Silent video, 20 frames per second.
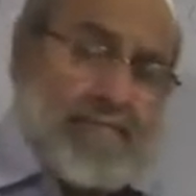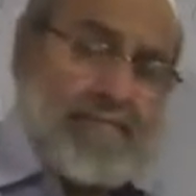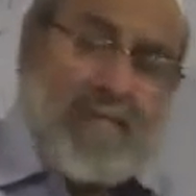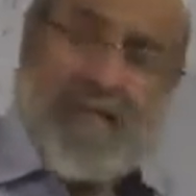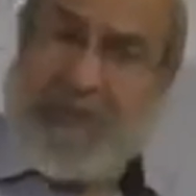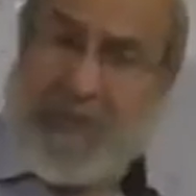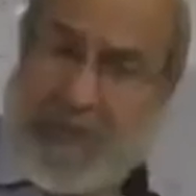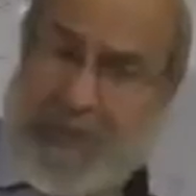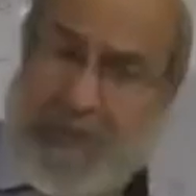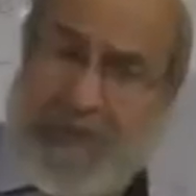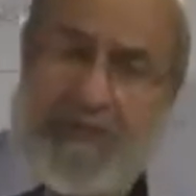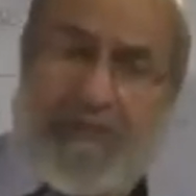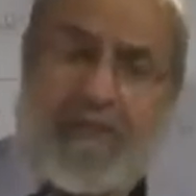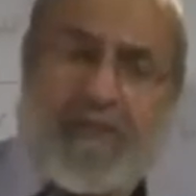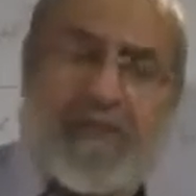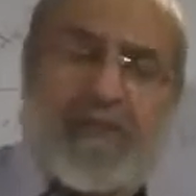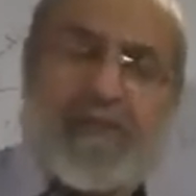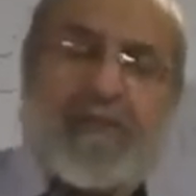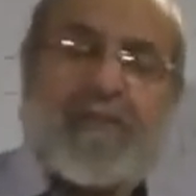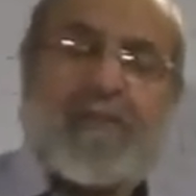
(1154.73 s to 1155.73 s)

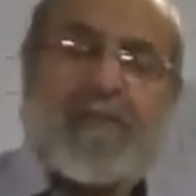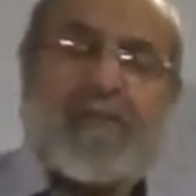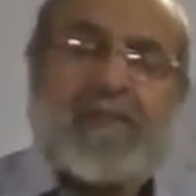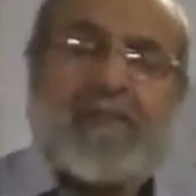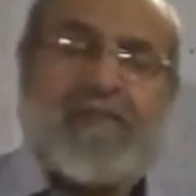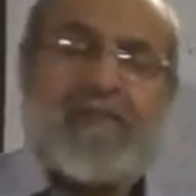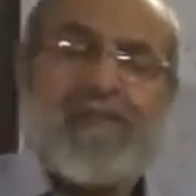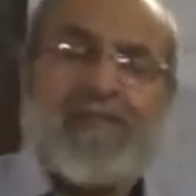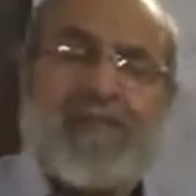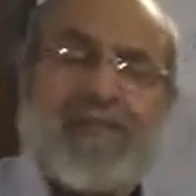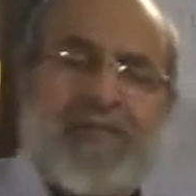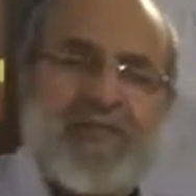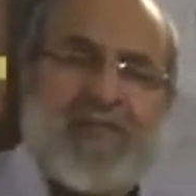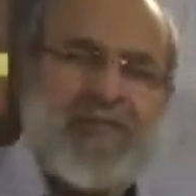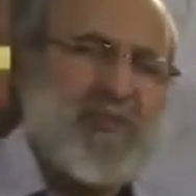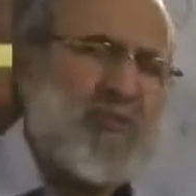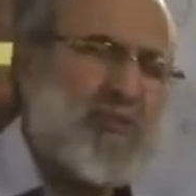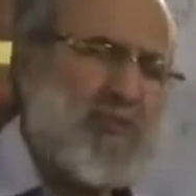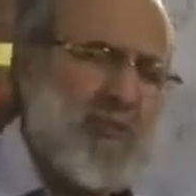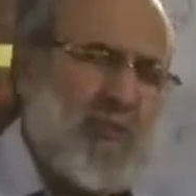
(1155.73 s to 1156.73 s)
masculine,
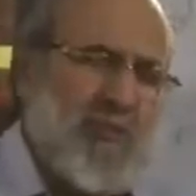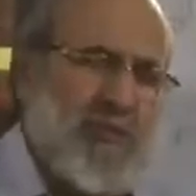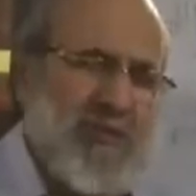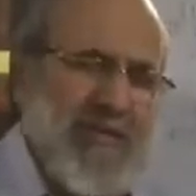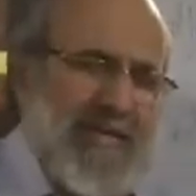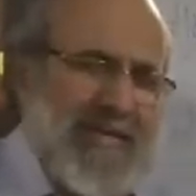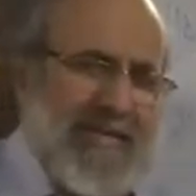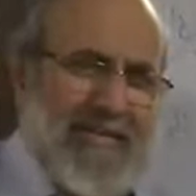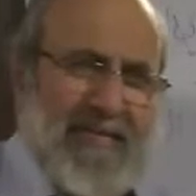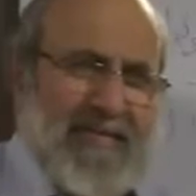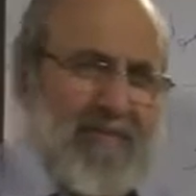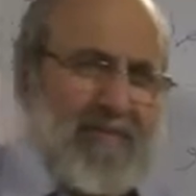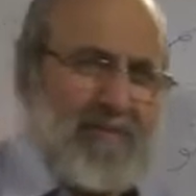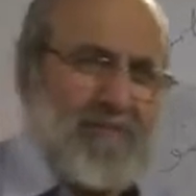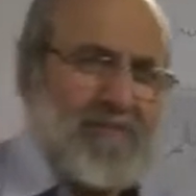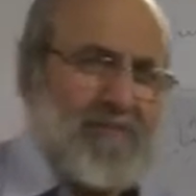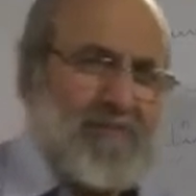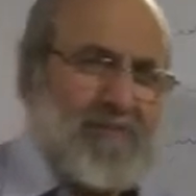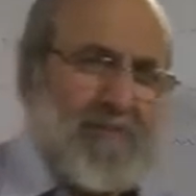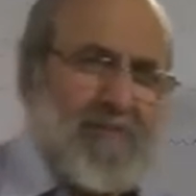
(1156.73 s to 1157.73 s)
you put an
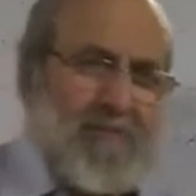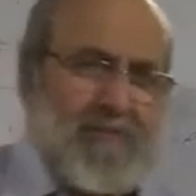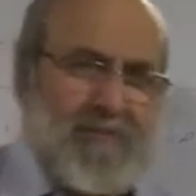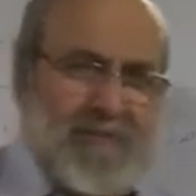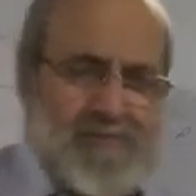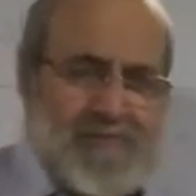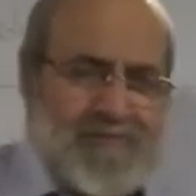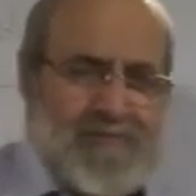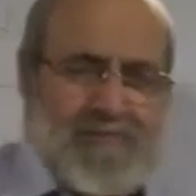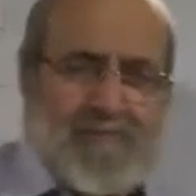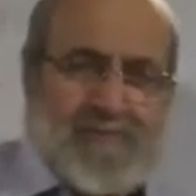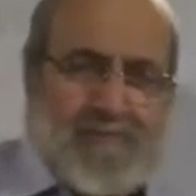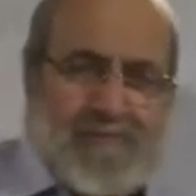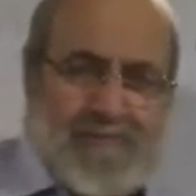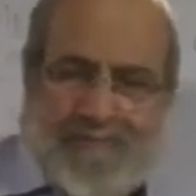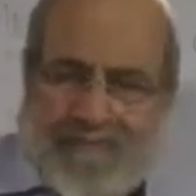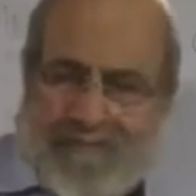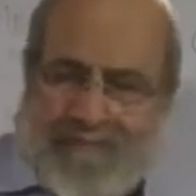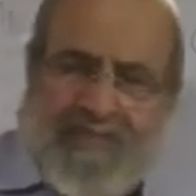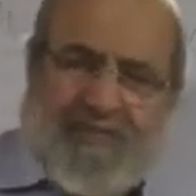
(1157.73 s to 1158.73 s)
alif.
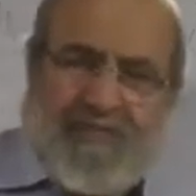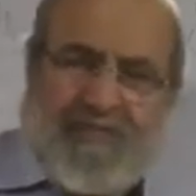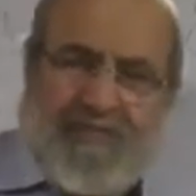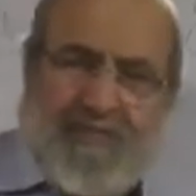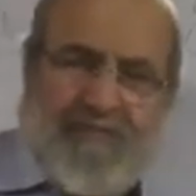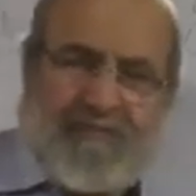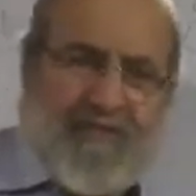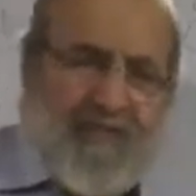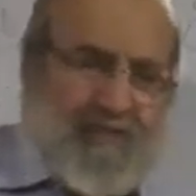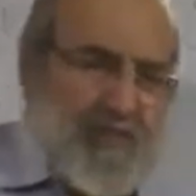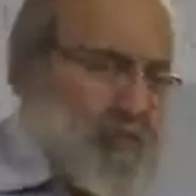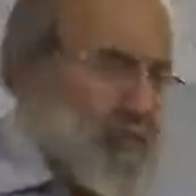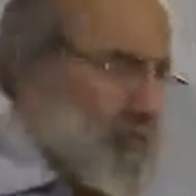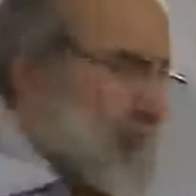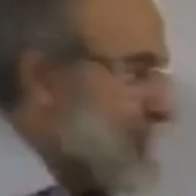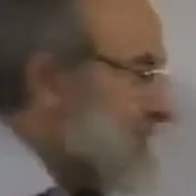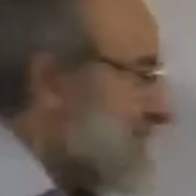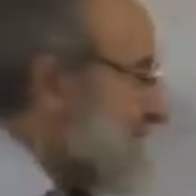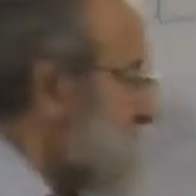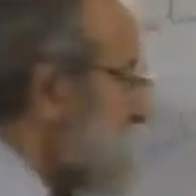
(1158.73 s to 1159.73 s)
That's the
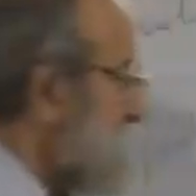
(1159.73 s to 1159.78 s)
convention.